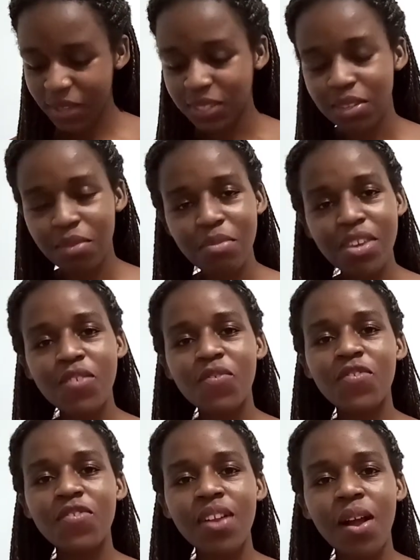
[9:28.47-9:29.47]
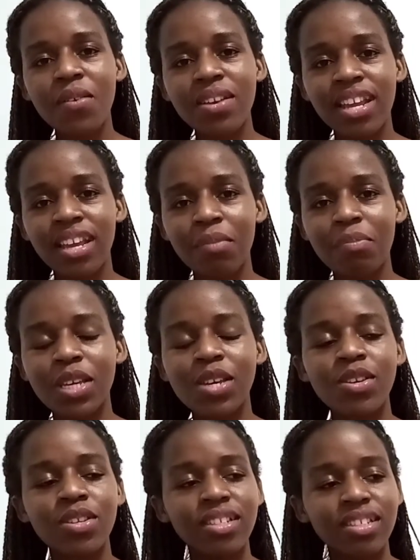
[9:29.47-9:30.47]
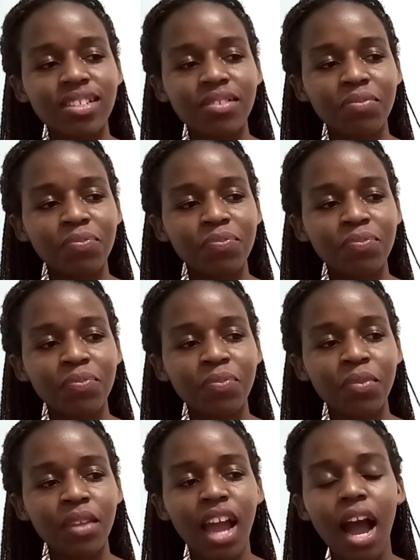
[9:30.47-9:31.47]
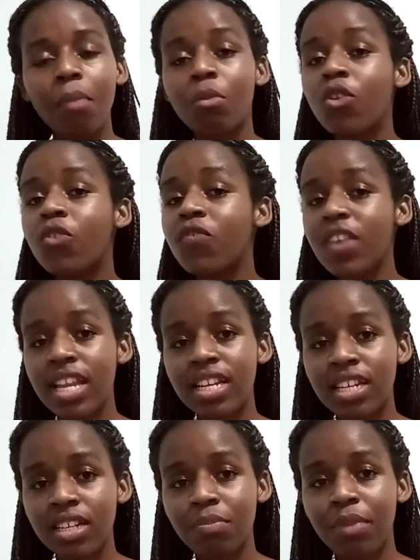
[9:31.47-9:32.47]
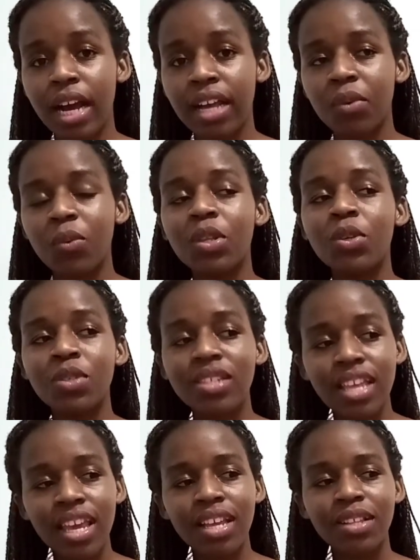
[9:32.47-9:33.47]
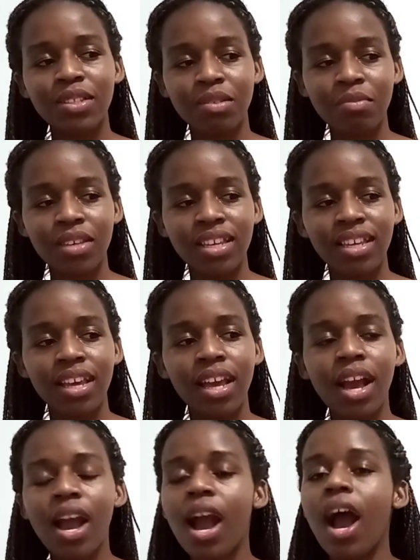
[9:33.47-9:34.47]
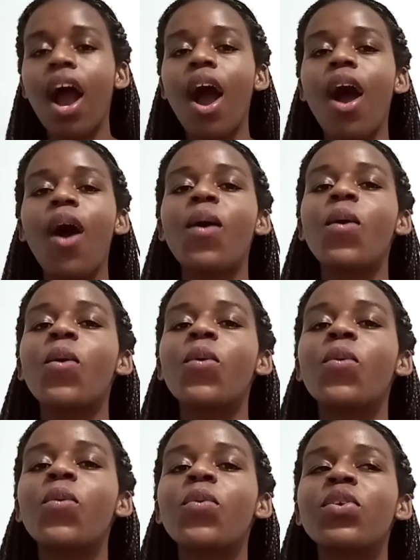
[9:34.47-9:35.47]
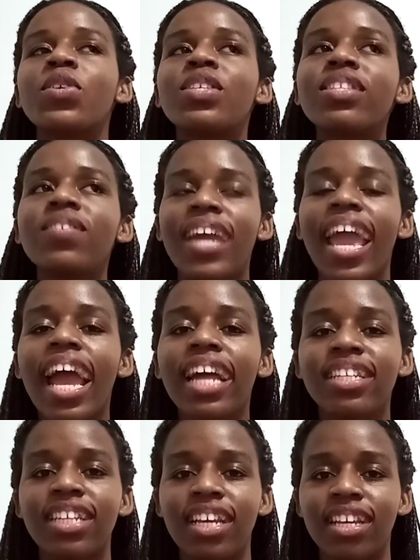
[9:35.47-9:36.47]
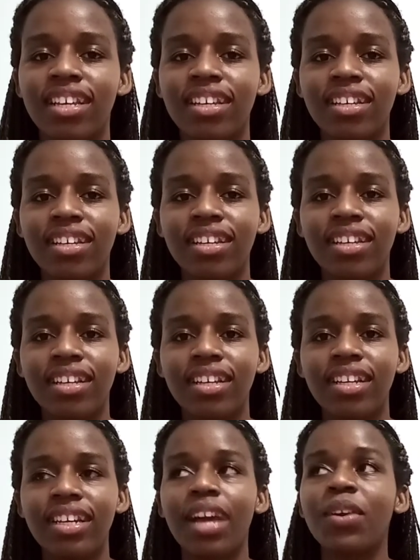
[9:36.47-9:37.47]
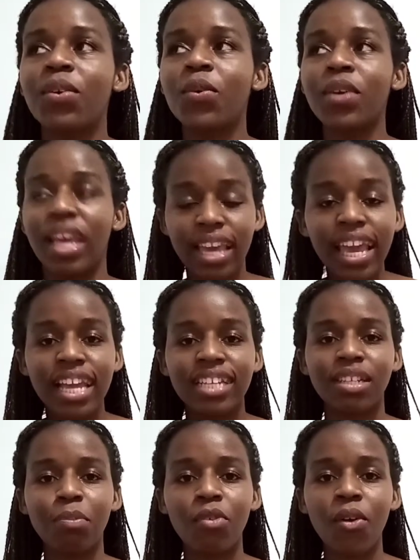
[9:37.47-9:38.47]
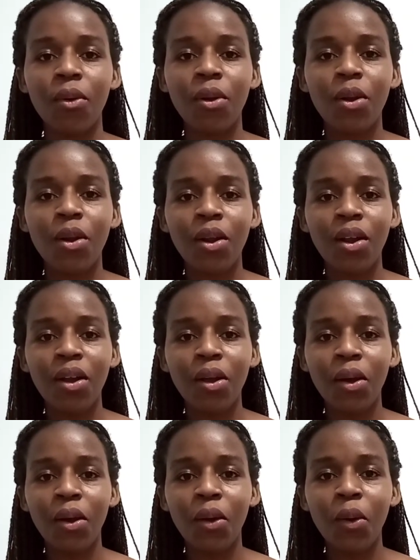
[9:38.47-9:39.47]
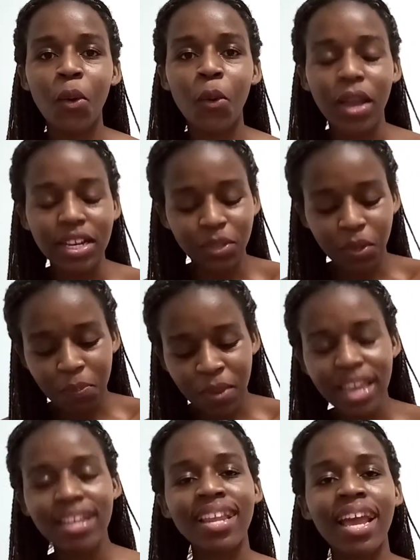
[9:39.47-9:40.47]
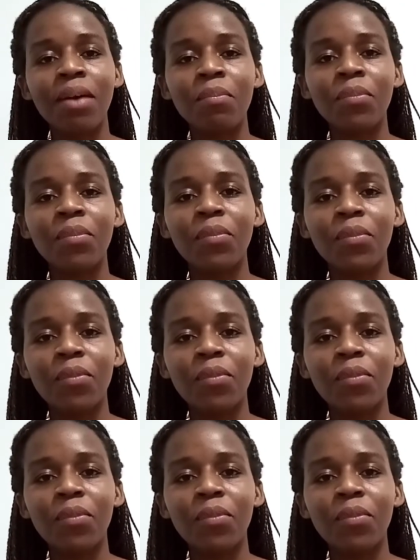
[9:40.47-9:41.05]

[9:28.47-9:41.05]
So me frowning because I'm offended by what you're saying to me. You're still adding. Like, we add up, bro. We add up opinion.